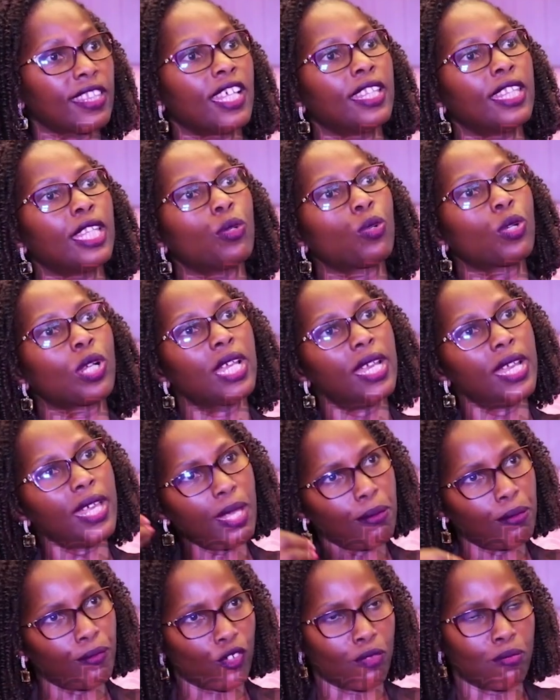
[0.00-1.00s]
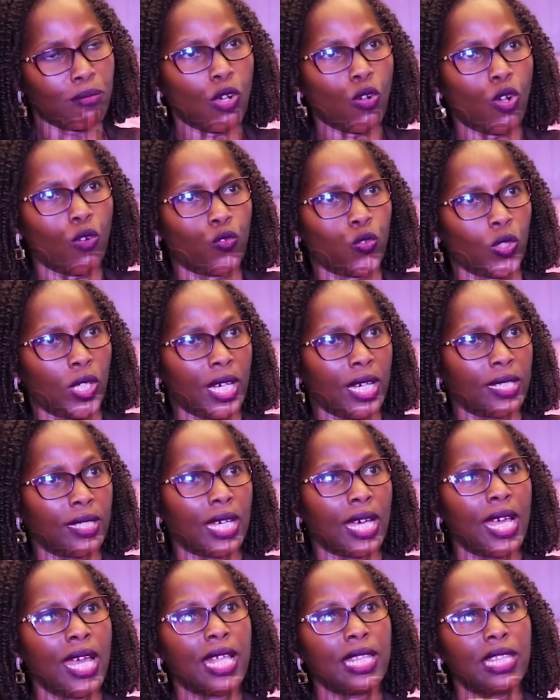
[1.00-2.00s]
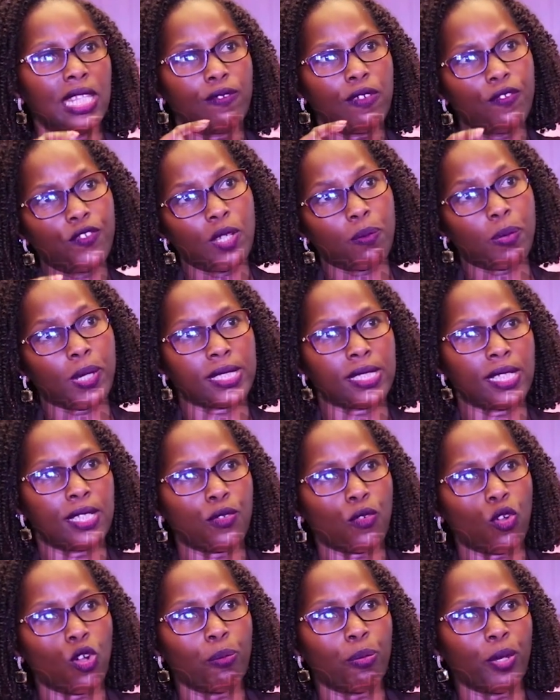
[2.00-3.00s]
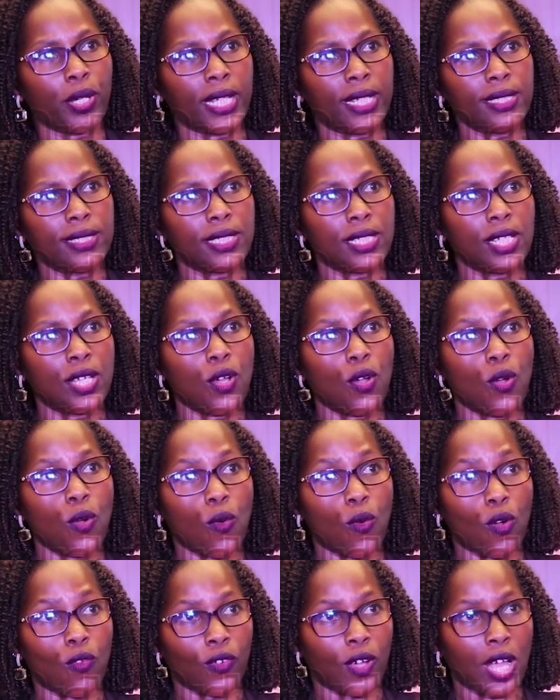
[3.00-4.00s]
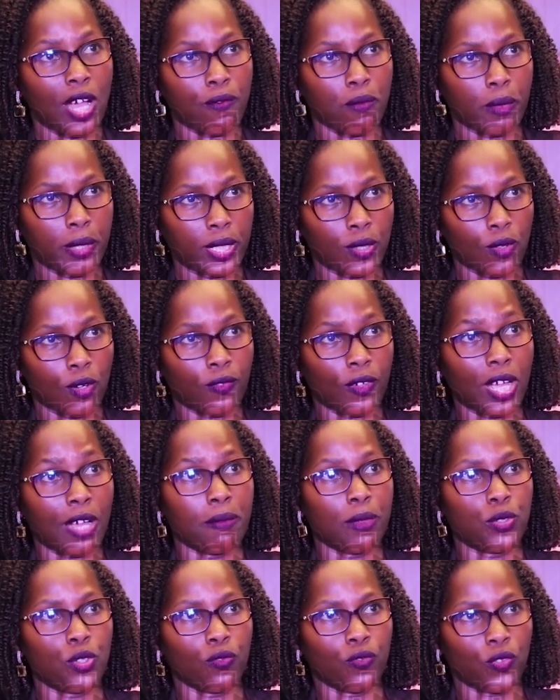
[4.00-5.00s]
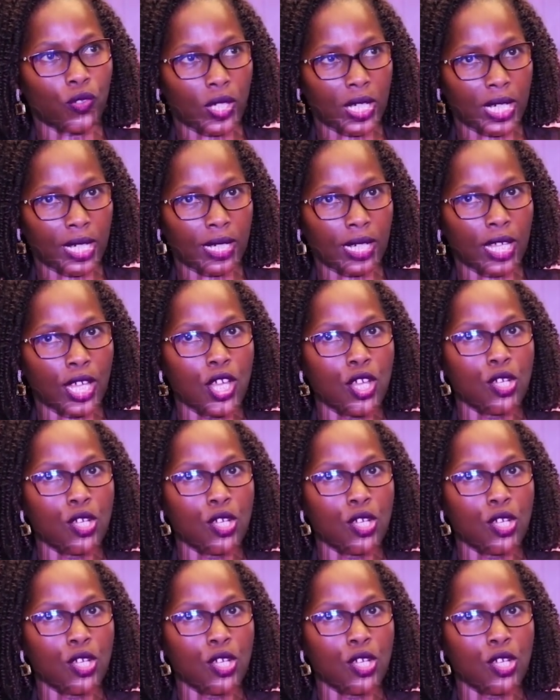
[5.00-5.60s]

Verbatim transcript: then they will claim from Bank of Uganda the 50% component of government of government of Uganda.